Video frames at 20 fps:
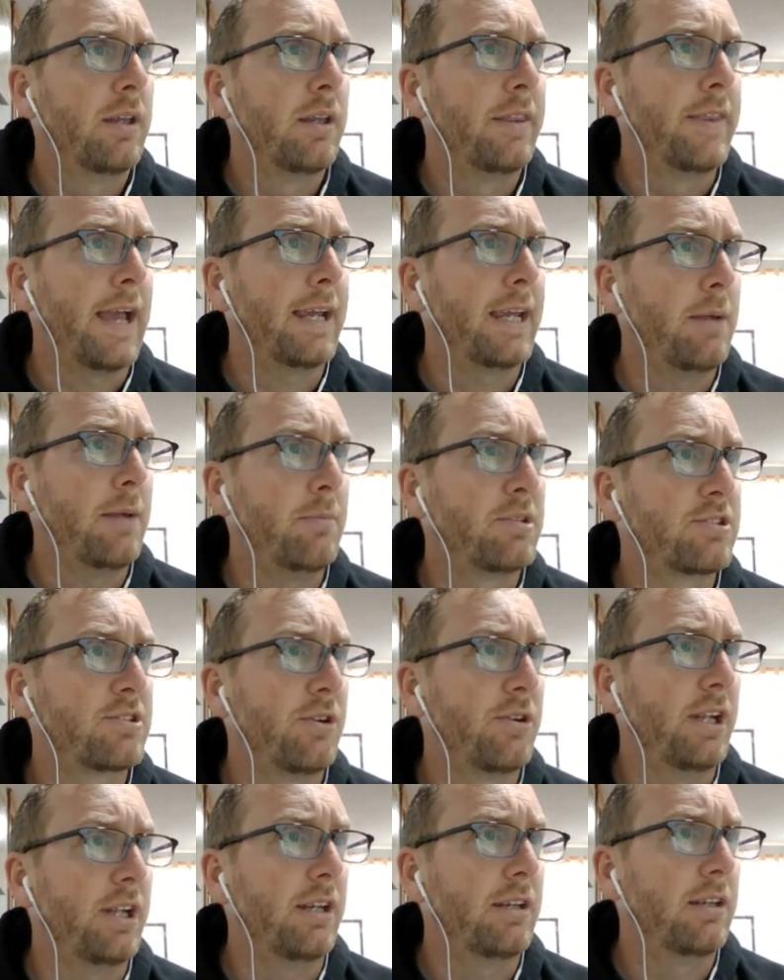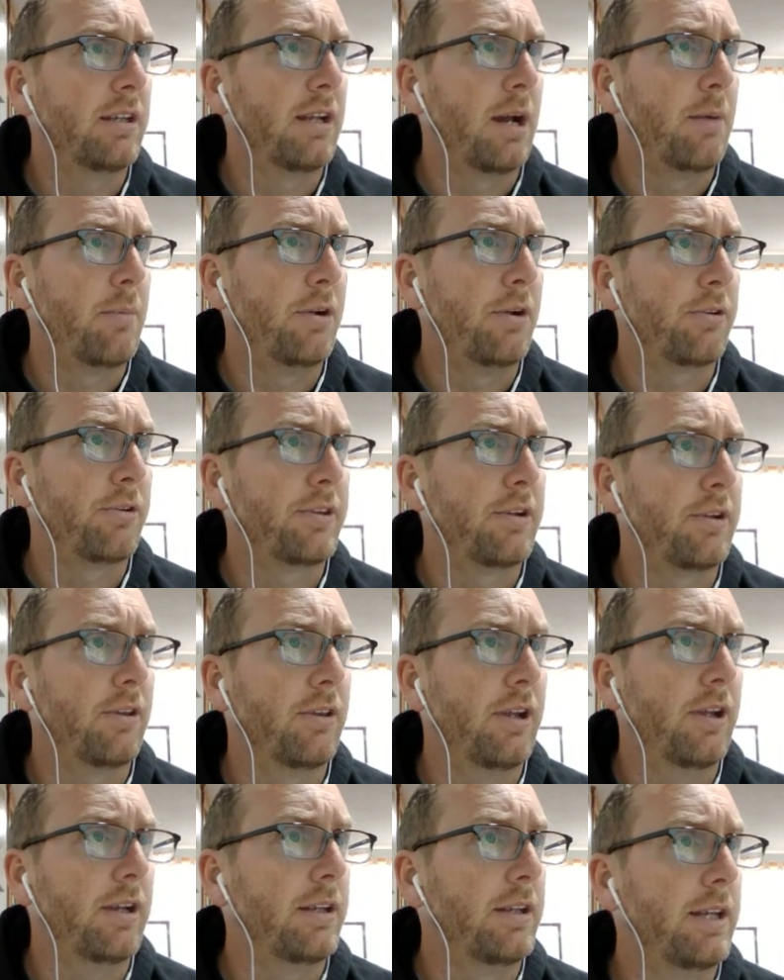That game is green. I'm on North
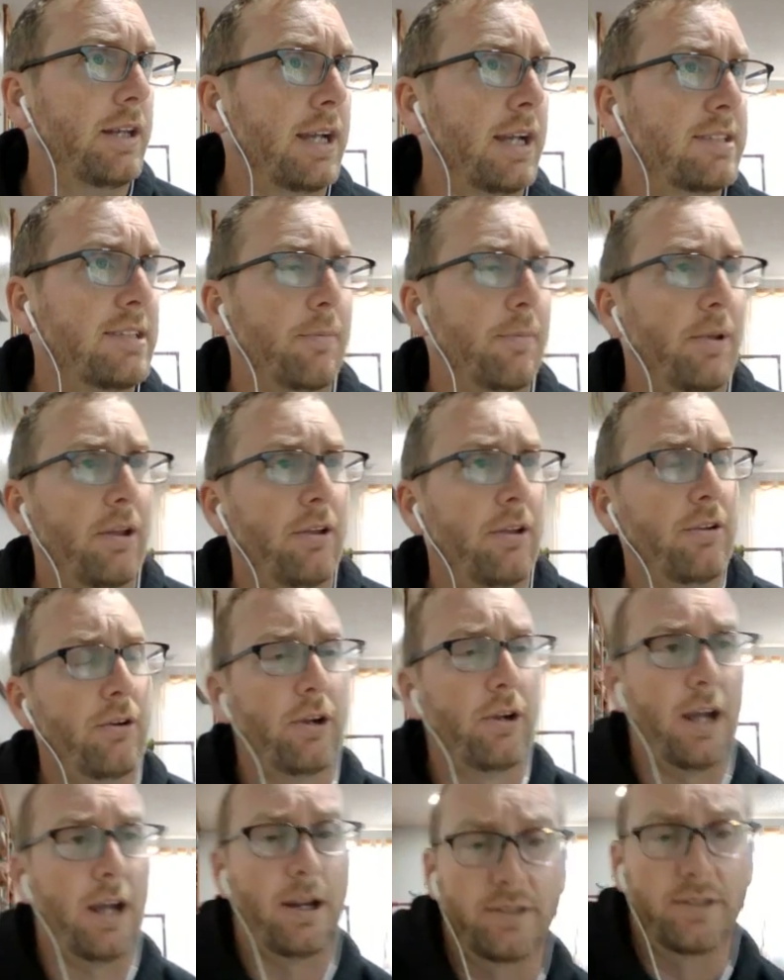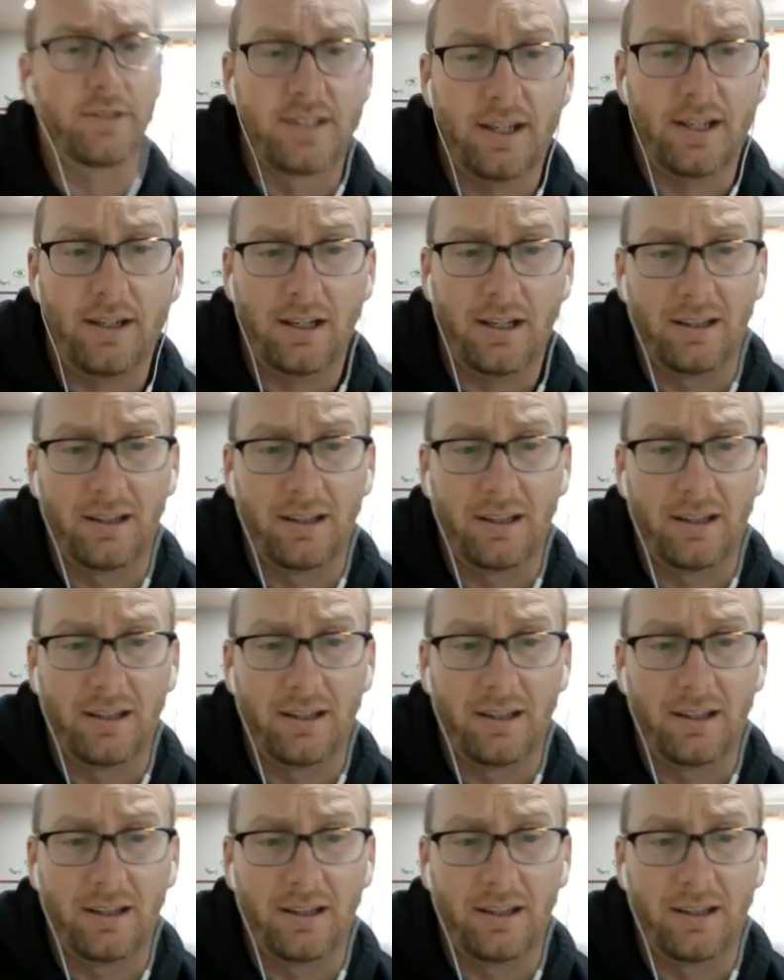Carolina. Next up, Illinois, Iowa State.